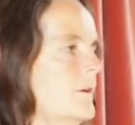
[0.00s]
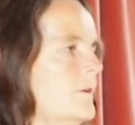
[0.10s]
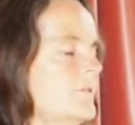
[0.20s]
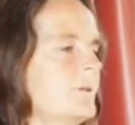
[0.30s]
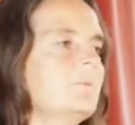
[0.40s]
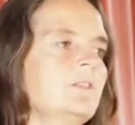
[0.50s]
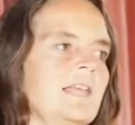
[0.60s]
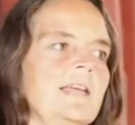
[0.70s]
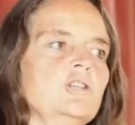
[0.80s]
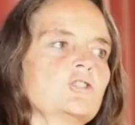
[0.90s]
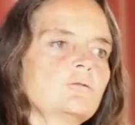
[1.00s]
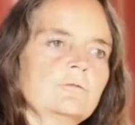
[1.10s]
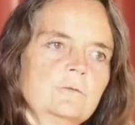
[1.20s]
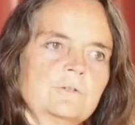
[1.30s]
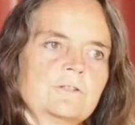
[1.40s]
some of the ancient
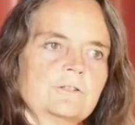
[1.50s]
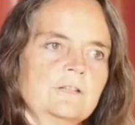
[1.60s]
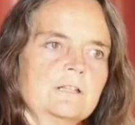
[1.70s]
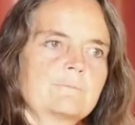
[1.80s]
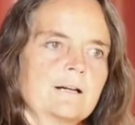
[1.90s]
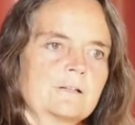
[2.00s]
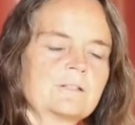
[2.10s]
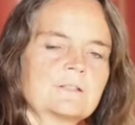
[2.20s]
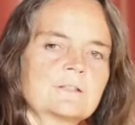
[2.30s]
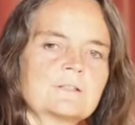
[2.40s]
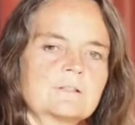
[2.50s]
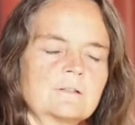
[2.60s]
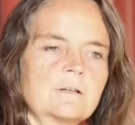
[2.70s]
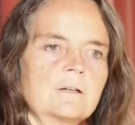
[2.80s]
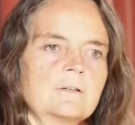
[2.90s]
roots to these practices.
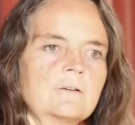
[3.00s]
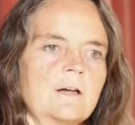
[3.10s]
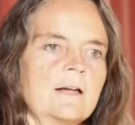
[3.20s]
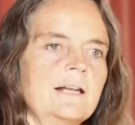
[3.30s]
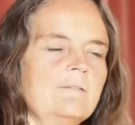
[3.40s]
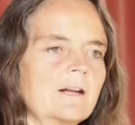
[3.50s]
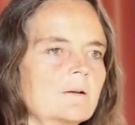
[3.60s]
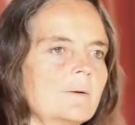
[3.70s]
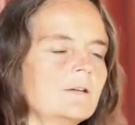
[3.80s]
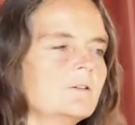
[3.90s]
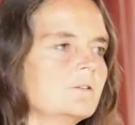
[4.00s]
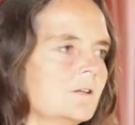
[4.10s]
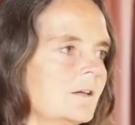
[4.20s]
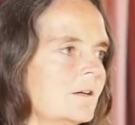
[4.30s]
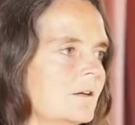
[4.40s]
I'd highly recommend
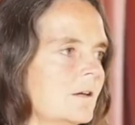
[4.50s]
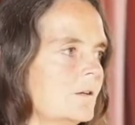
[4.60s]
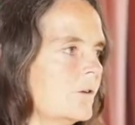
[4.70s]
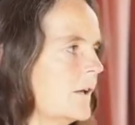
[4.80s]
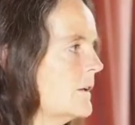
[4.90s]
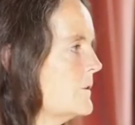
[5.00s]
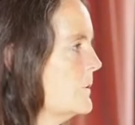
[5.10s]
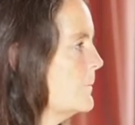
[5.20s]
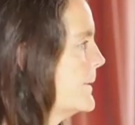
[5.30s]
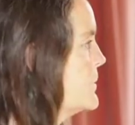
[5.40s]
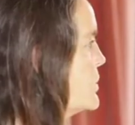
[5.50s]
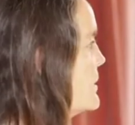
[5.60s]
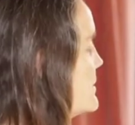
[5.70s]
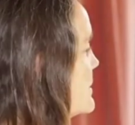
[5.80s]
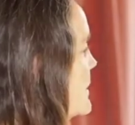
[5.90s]
looking into the Upanishads.